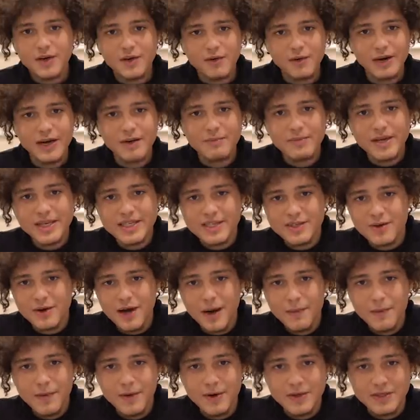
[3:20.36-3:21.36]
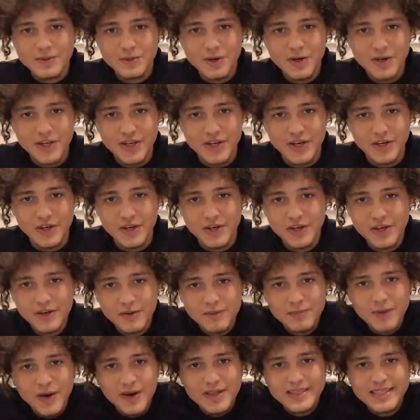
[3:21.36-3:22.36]
Rate me as a rapper as well, you know.
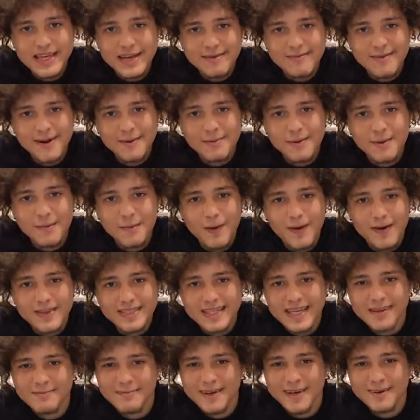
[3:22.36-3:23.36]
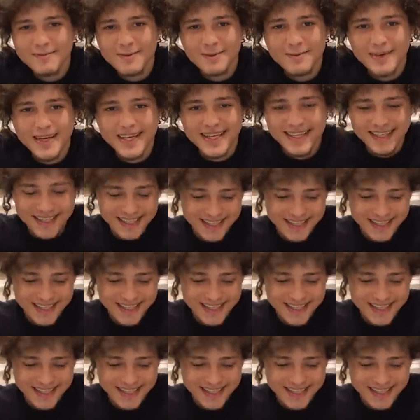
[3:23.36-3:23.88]
Part-time rapper, part-time cameraman.